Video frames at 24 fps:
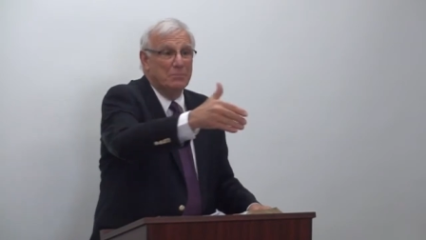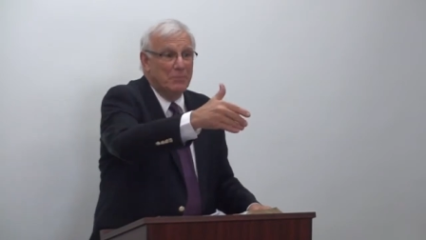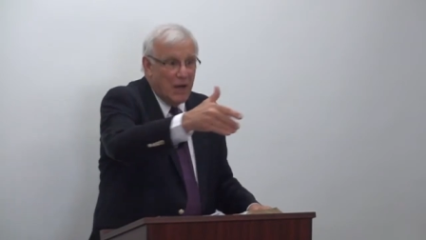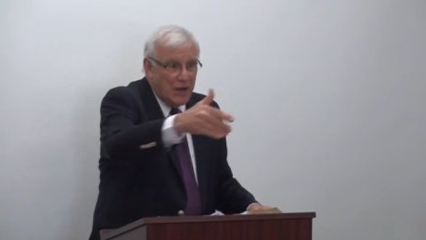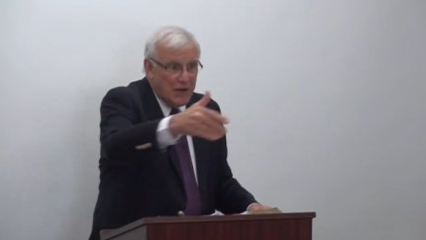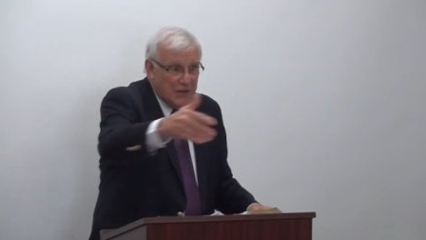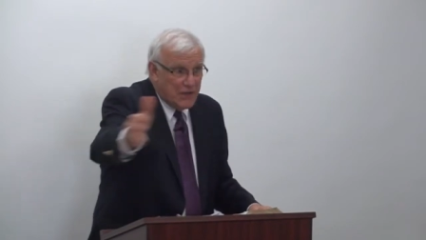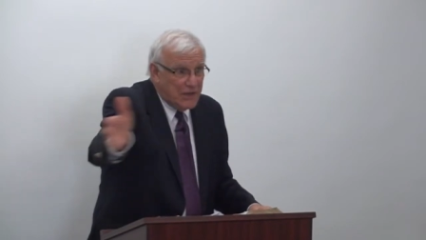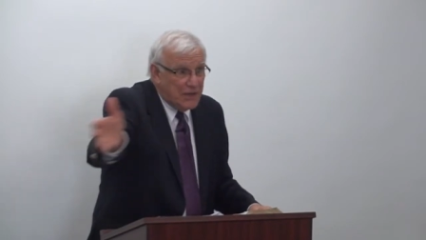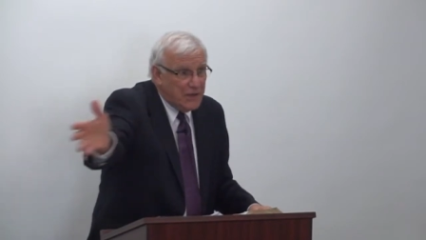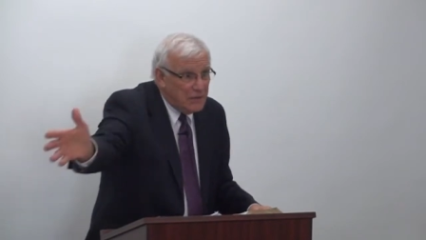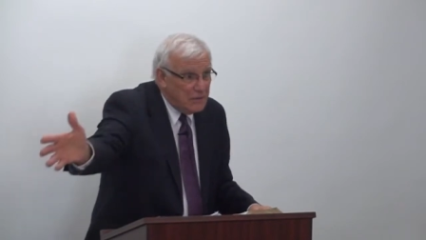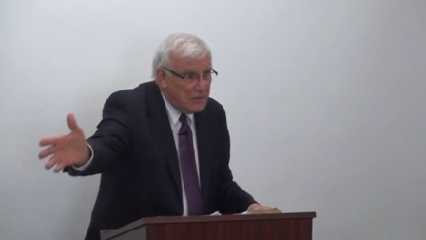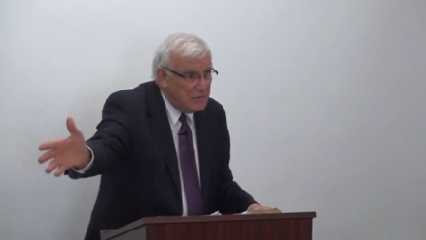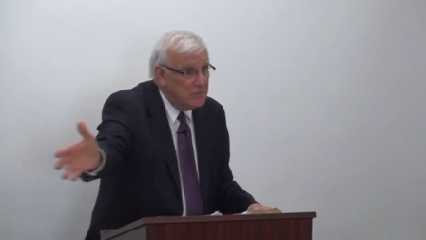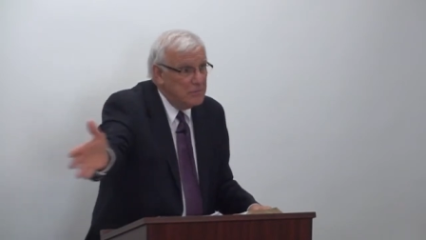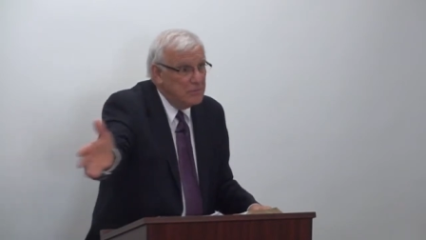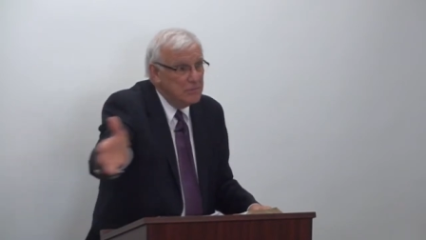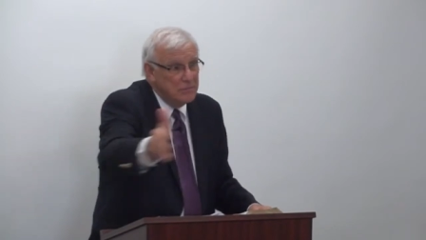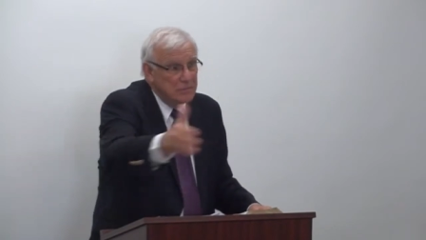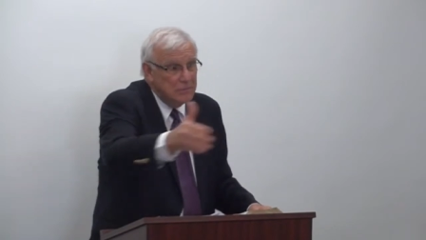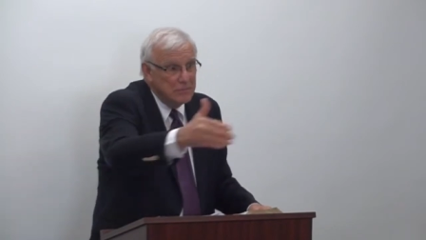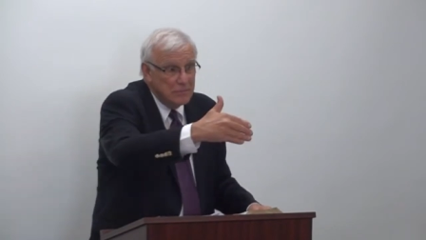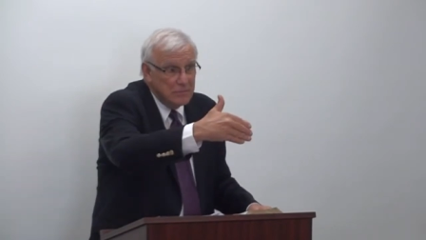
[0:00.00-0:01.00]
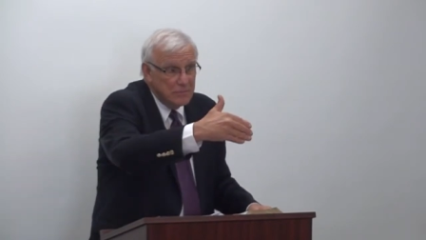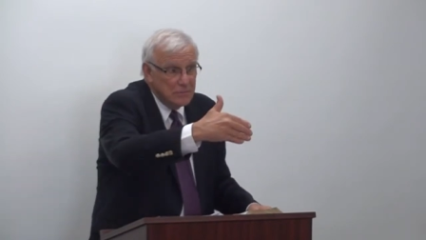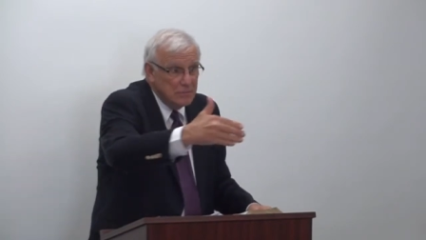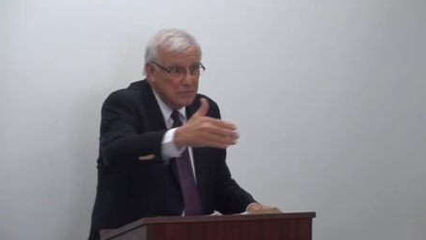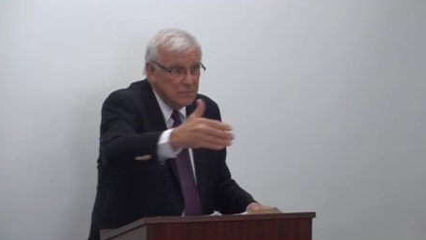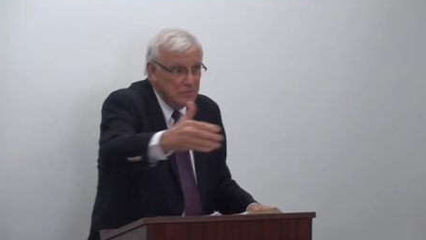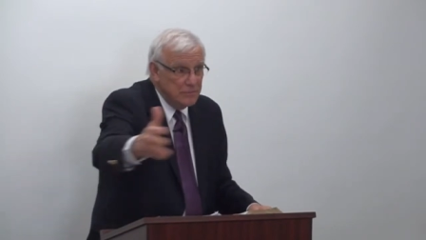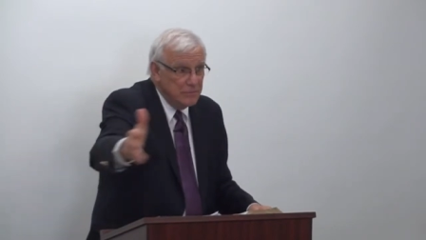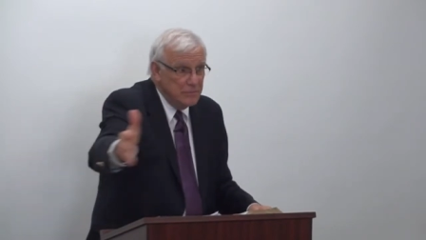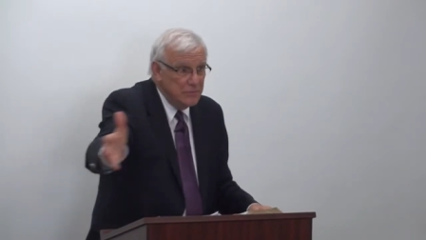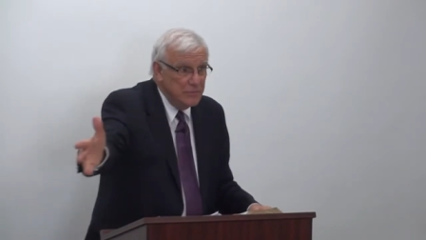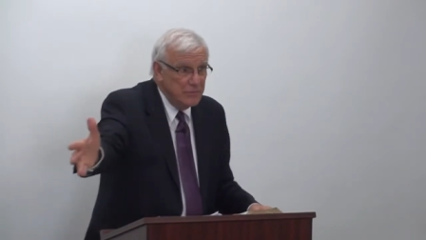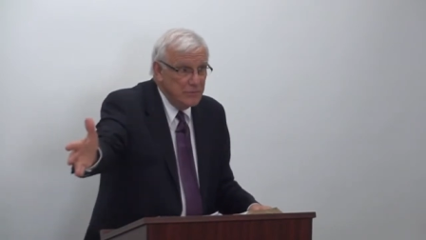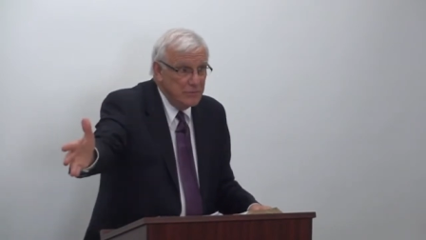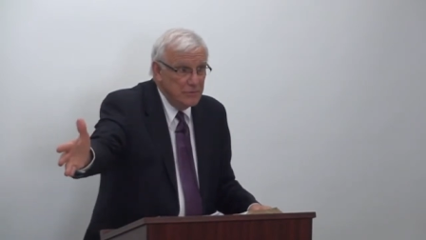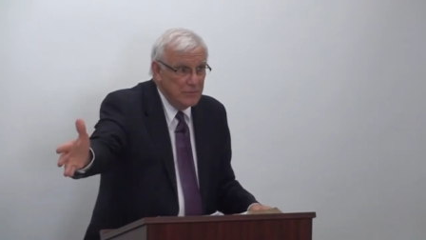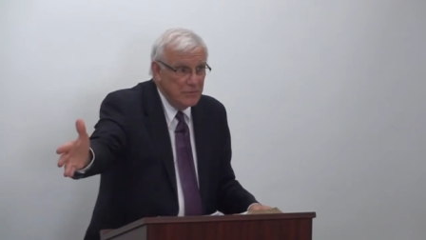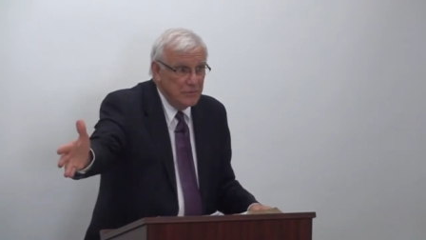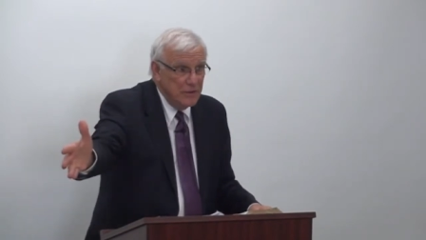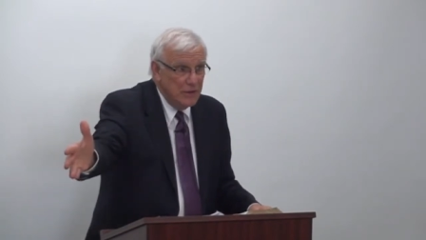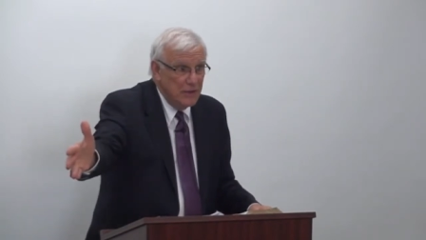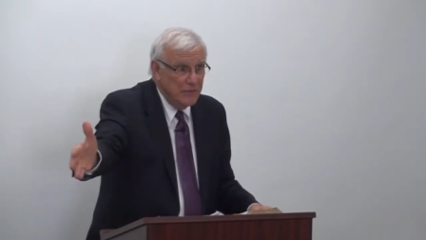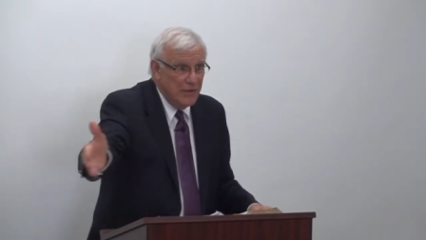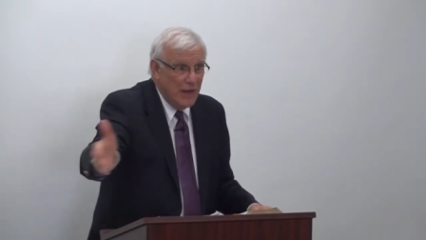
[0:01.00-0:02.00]
money
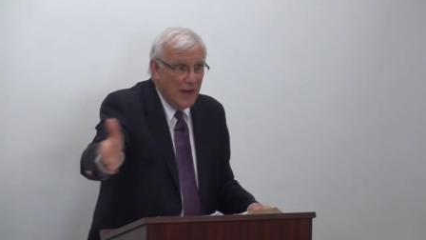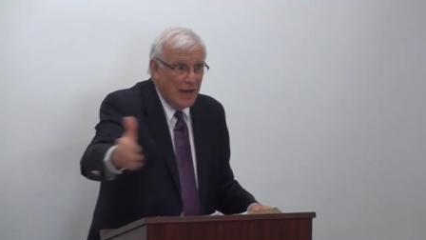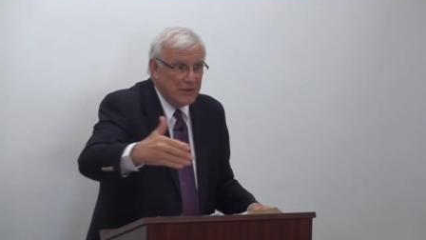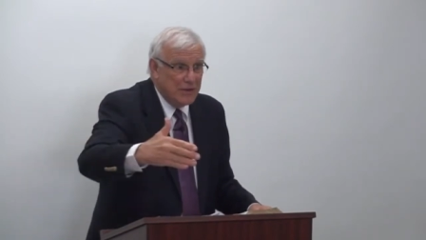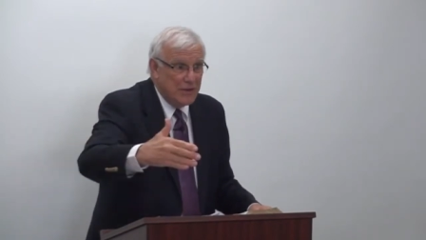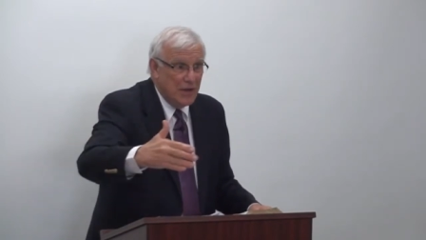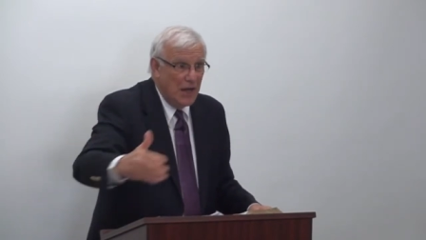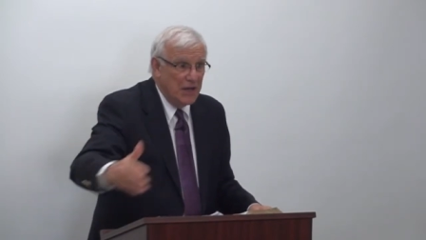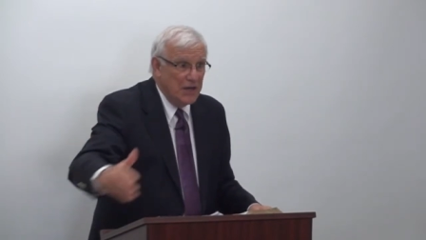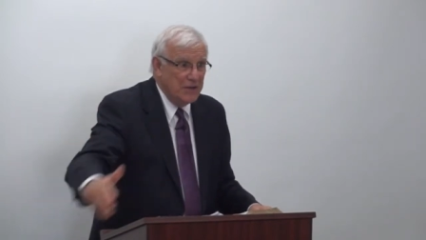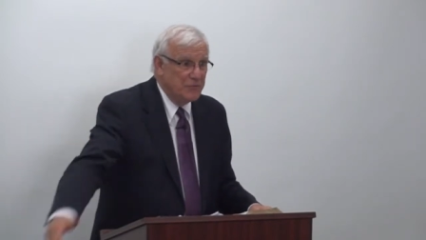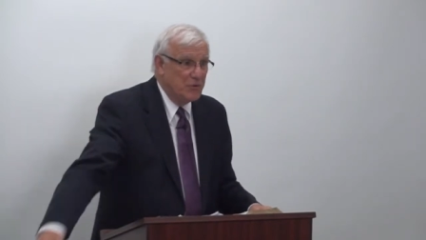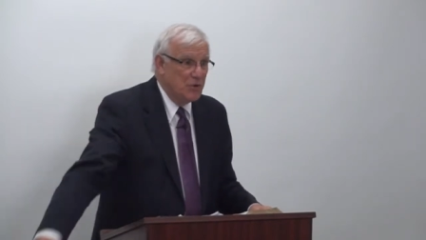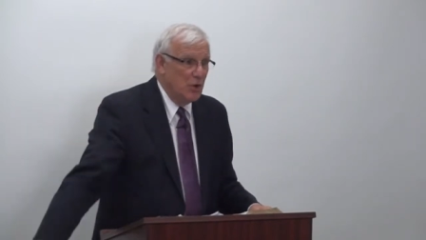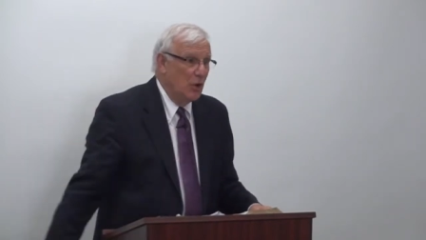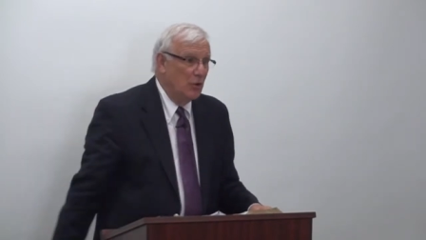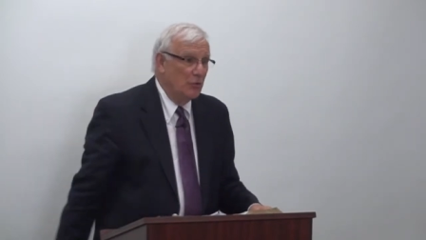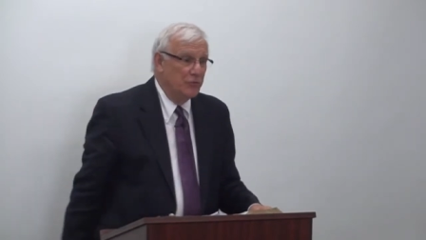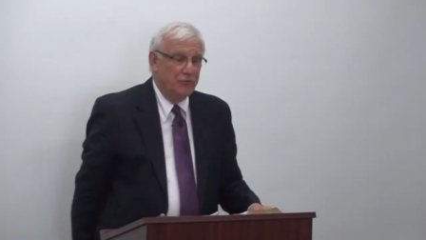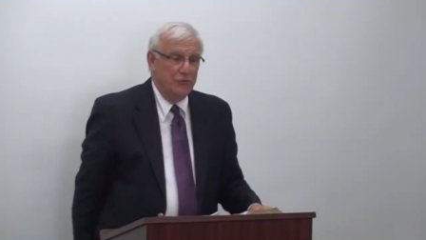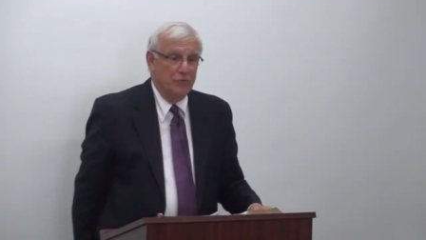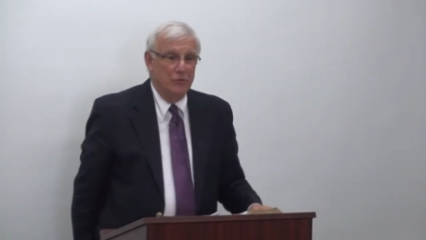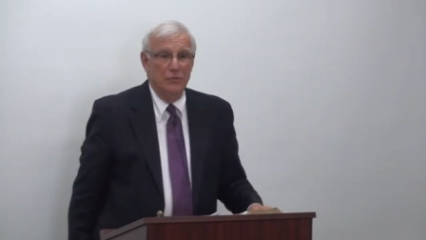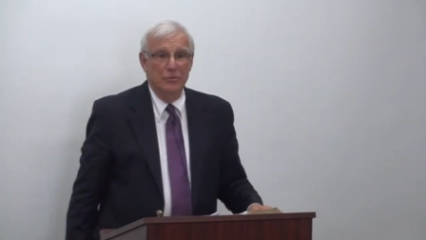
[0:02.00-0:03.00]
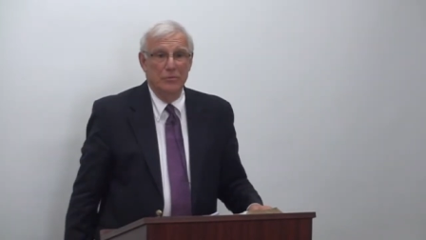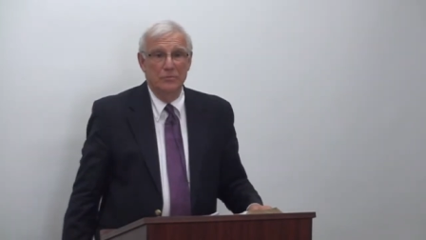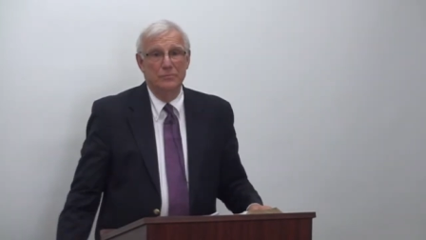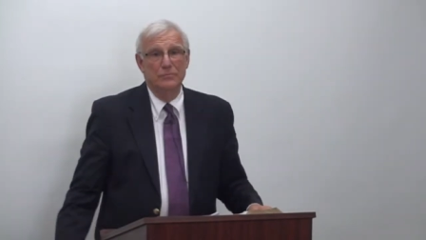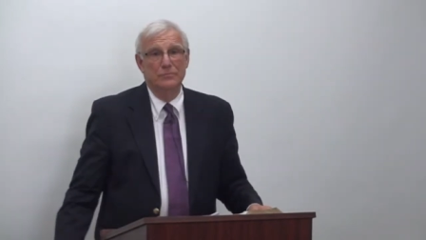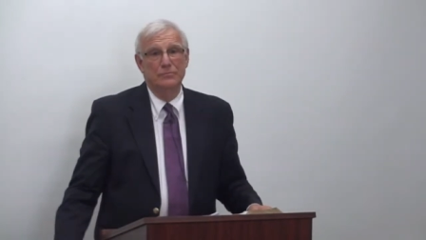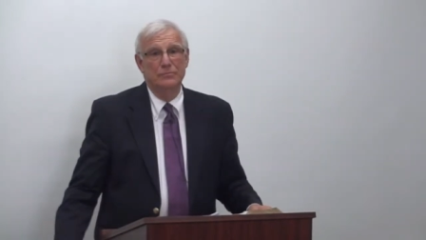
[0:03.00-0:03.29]
in that kind of culture